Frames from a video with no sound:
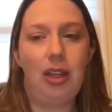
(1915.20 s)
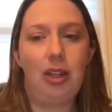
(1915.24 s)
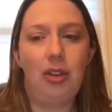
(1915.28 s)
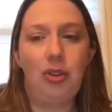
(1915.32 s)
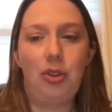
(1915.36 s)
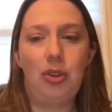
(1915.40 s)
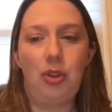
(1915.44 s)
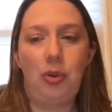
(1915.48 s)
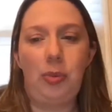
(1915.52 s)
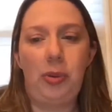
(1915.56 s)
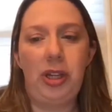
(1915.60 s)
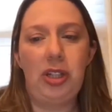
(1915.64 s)
you
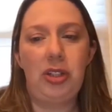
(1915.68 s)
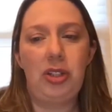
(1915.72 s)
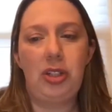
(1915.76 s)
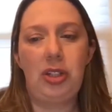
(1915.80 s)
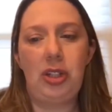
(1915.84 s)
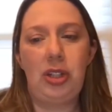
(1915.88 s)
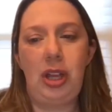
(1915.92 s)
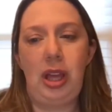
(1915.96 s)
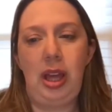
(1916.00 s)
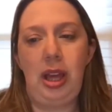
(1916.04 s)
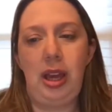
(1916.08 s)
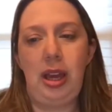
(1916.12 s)
so
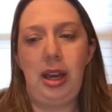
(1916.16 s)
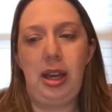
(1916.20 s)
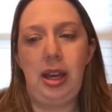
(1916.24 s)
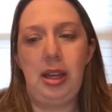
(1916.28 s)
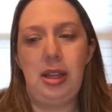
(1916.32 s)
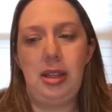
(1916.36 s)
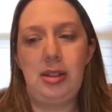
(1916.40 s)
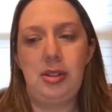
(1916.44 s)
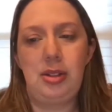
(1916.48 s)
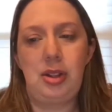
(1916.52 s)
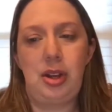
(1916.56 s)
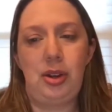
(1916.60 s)
much.
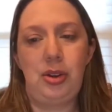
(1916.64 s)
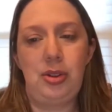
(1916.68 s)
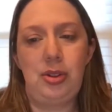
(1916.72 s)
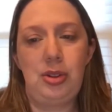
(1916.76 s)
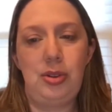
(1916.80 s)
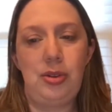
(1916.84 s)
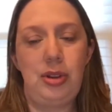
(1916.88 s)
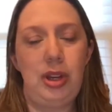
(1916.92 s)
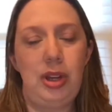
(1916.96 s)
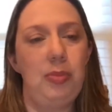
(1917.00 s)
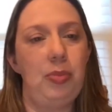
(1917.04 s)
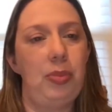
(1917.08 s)
And
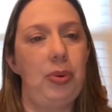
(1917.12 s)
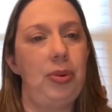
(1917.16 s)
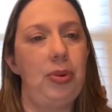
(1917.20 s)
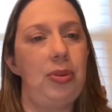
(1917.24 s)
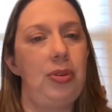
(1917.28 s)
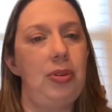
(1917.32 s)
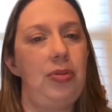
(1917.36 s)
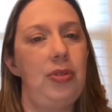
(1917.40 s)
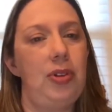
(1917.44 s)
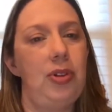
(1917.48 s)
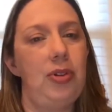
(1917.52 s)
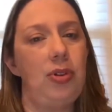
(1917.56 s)
also, can
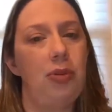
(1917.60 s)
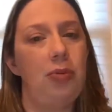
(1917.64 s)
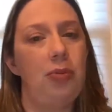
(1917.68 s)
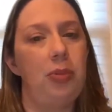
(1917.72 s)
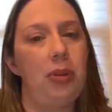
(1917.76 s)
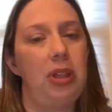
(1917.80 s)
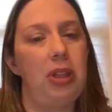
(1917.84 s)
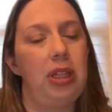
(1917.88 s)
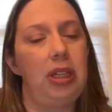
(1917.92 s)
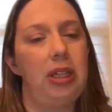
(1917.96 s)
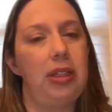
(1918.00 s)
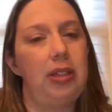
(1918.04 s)
both of you
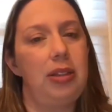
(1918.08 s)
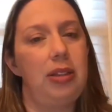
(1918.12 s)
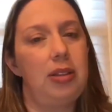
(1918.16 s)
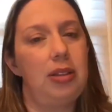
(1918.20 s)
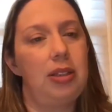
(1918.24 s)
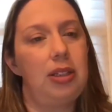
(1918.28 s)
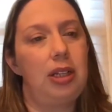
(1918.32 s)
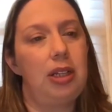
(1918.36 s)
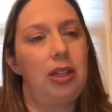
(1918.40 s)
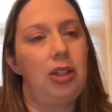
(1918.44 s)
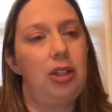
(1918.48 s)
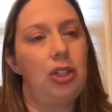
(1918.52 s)
please
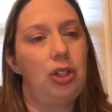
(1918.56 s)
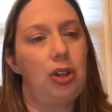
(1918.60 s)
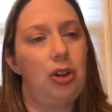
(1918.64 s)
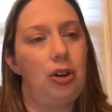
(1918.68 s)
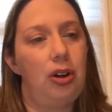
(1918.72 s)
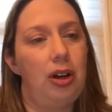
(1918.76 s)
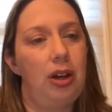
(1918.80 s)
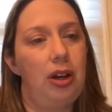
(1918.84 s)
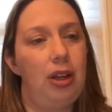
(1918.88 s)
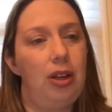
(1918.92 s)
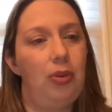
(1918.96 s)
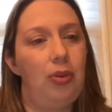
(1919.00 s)
touch
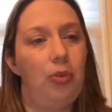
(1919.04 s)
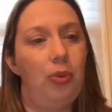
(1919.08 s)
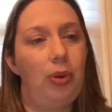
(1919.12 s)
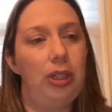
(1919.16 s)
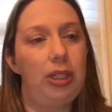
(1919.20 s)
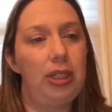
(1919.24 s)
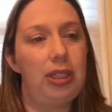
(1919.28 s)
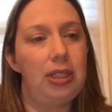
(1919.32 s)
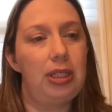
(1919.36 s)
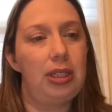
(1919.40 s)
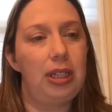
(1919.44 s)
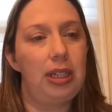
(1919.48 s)
on what
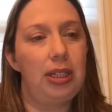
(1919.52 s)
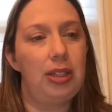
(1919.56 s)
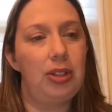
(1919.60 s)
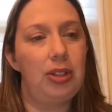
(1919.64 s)
it's like